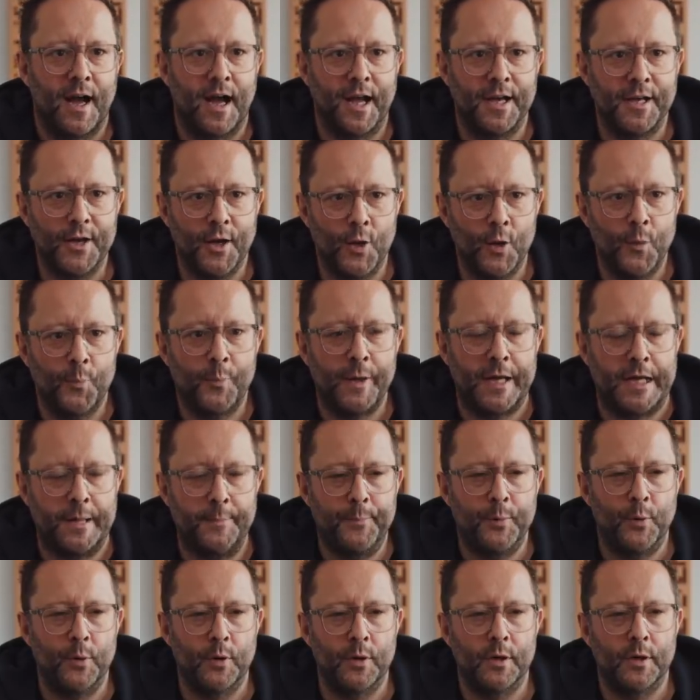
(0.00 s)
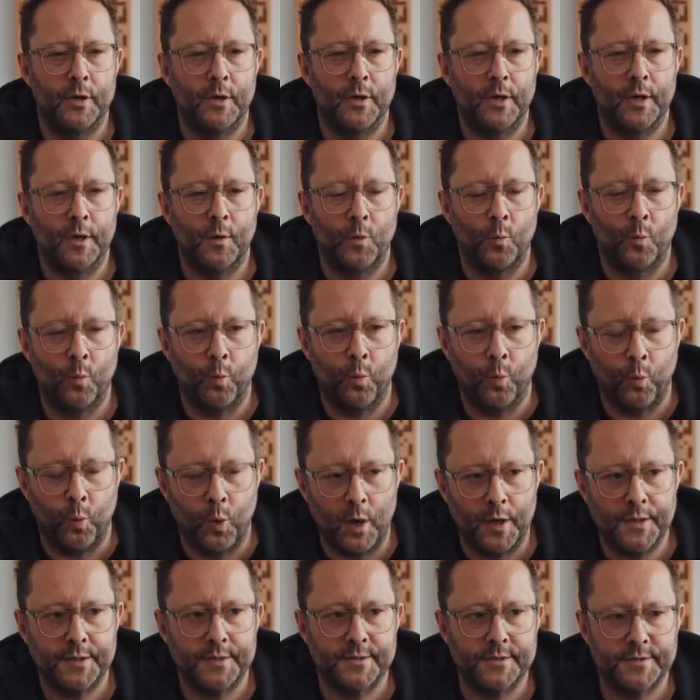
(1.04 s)
I know people
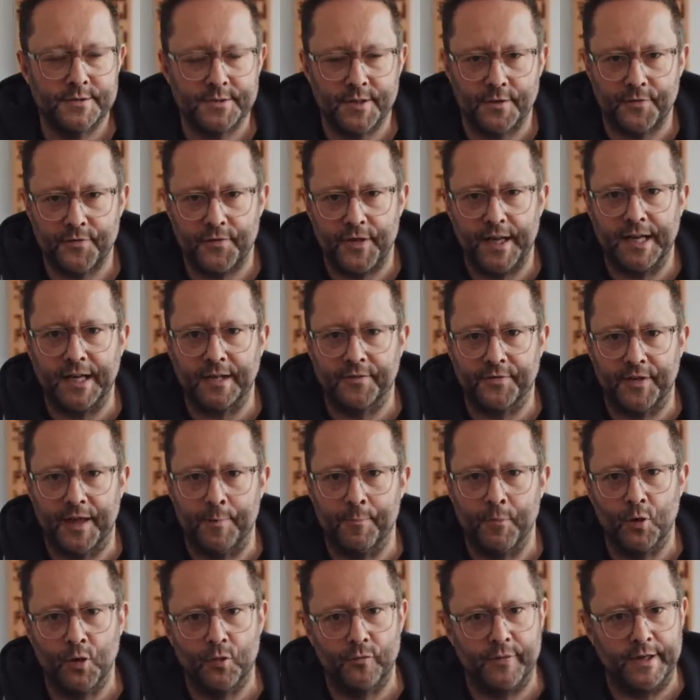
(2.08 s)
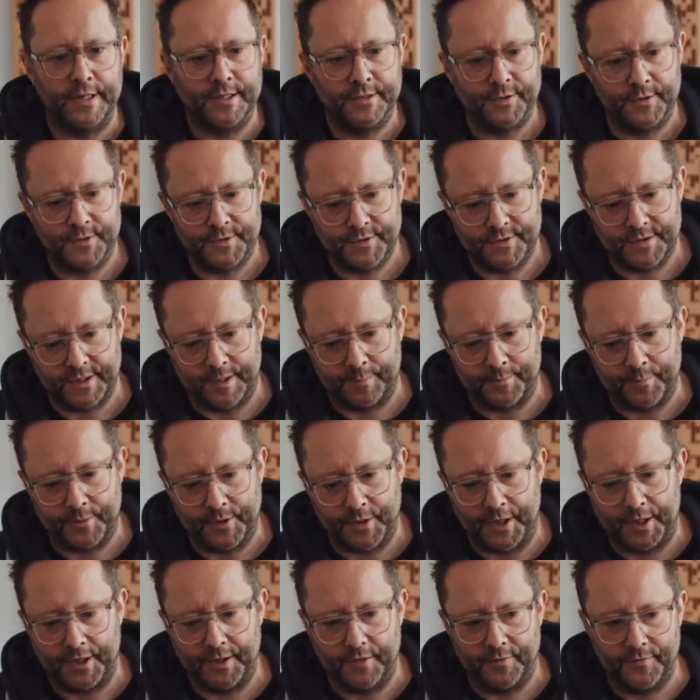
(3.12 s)
want to think they're moving to some
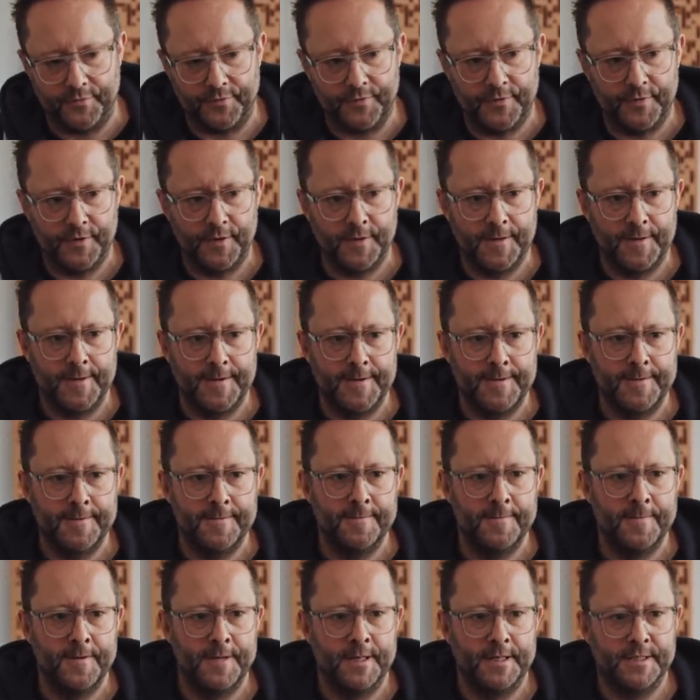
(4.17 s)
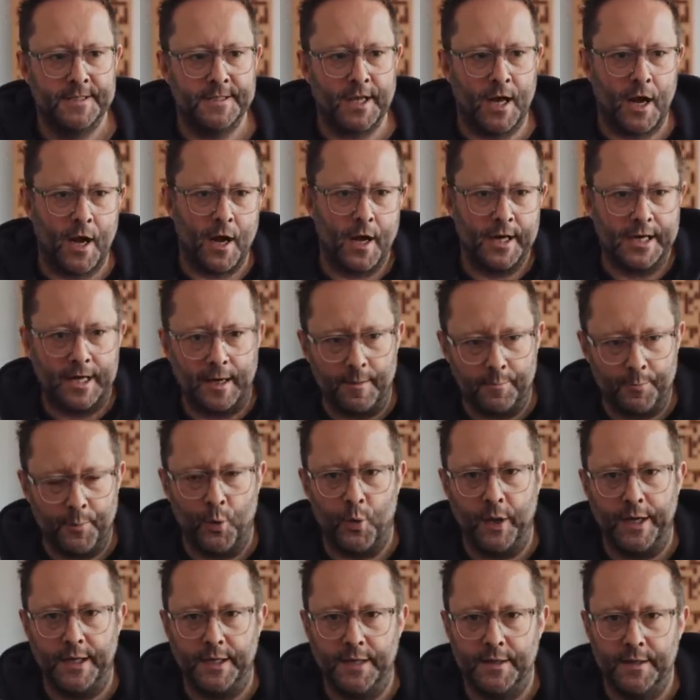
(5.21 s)
kind of target
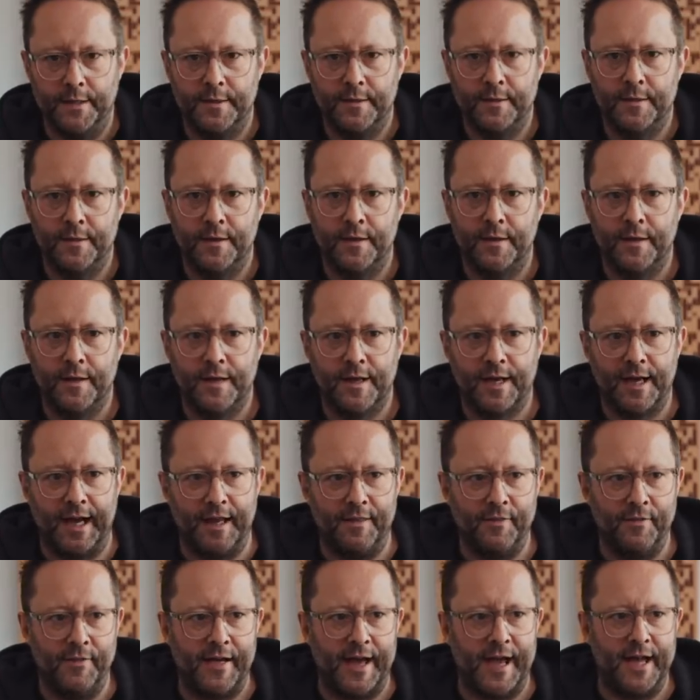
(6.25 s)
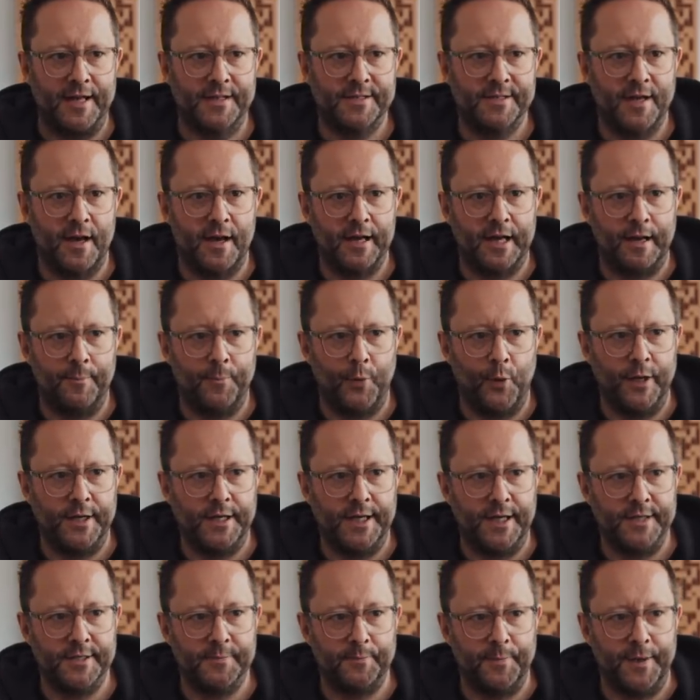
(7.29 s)
point, and that target point
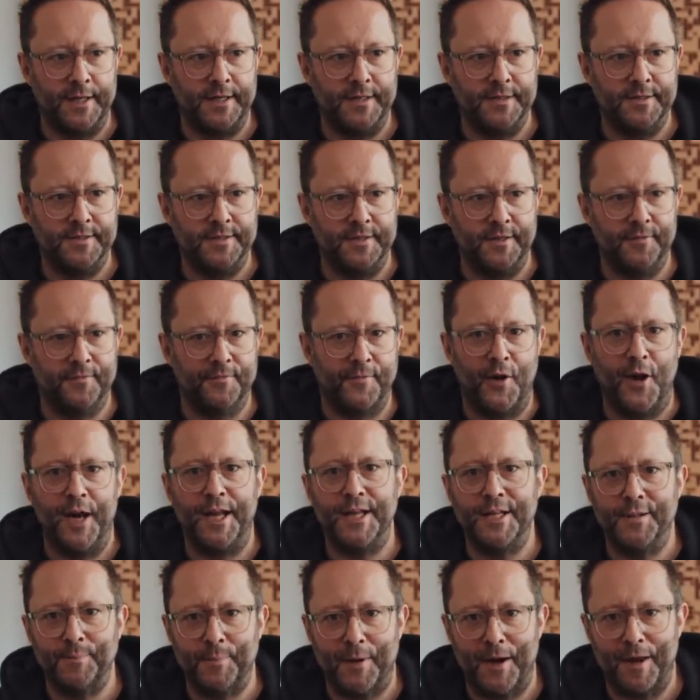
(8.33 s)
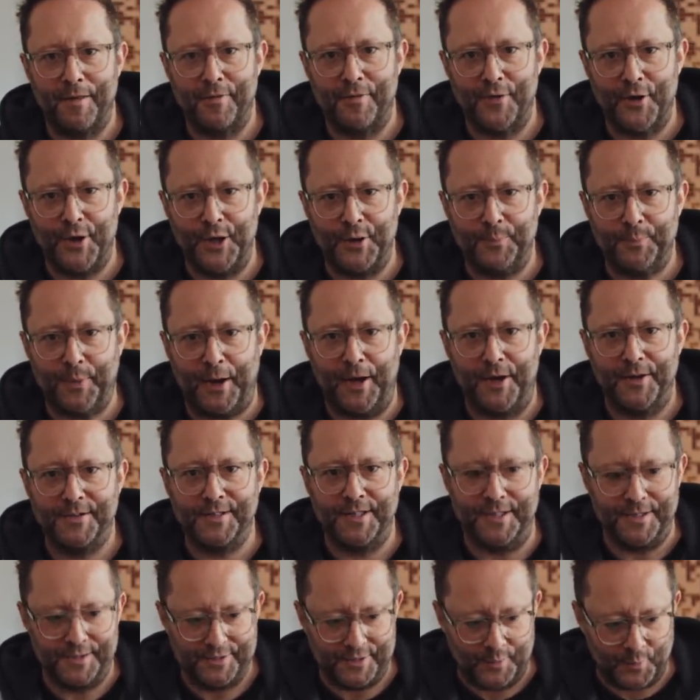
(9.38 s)
has been defined by third
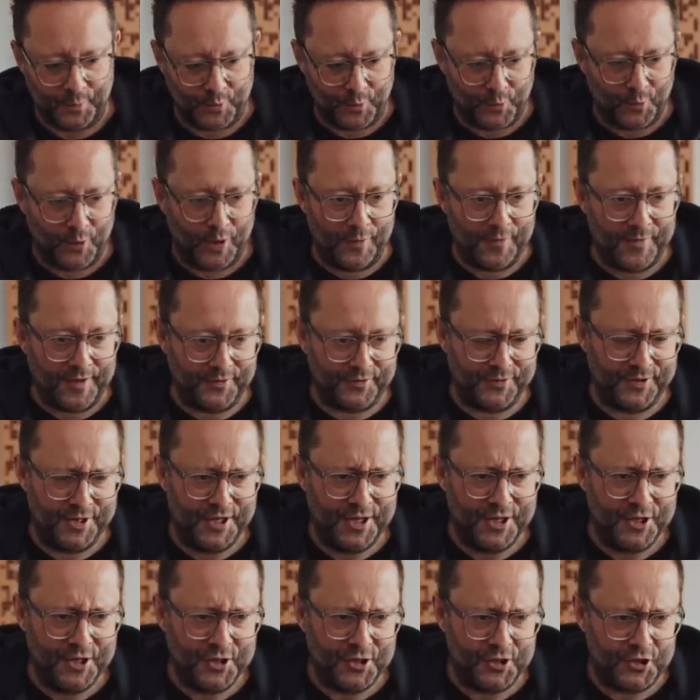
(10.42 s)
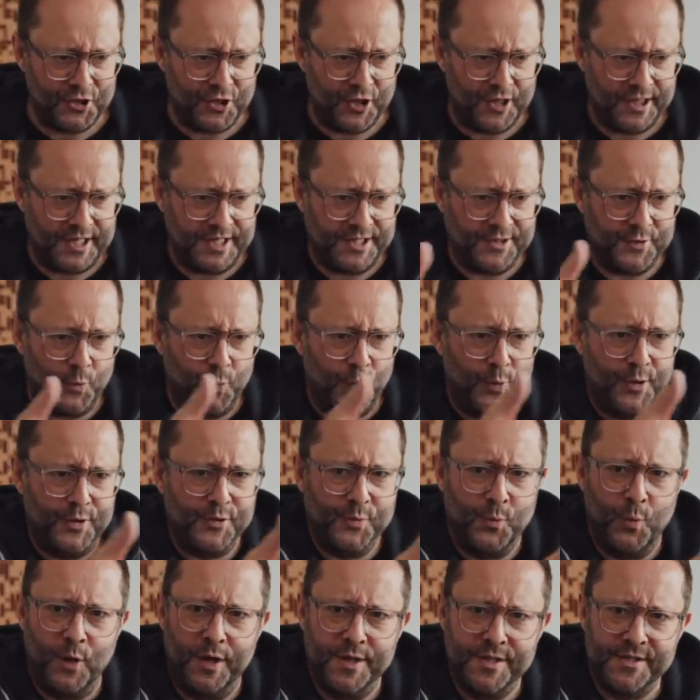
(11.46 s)
parties, so we're all on this journey
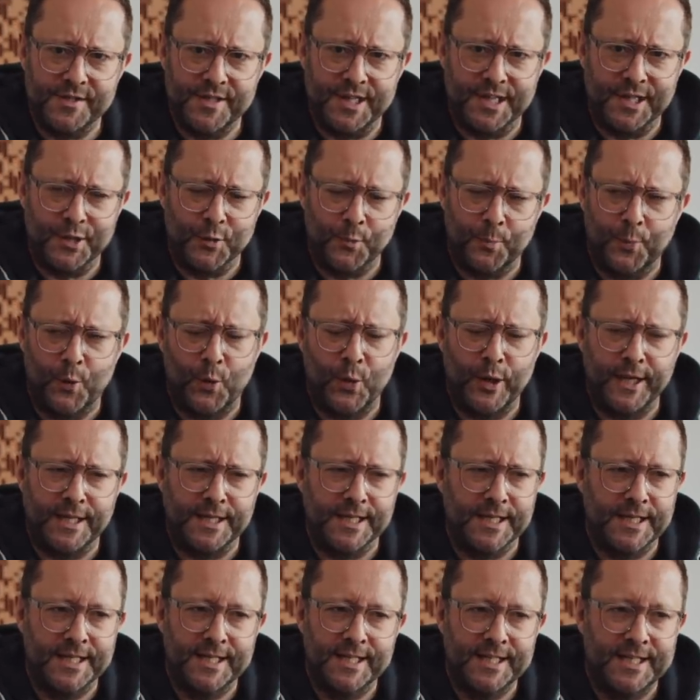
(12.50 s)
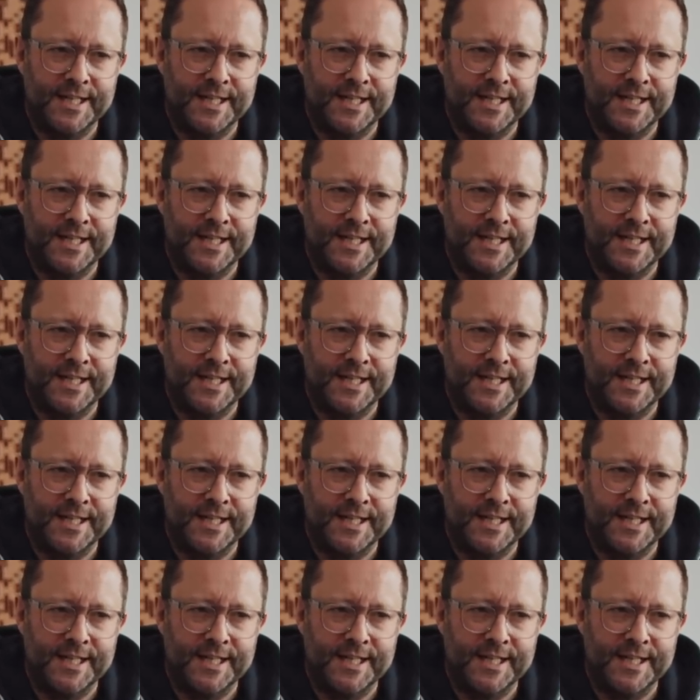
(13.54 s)
towards one single point.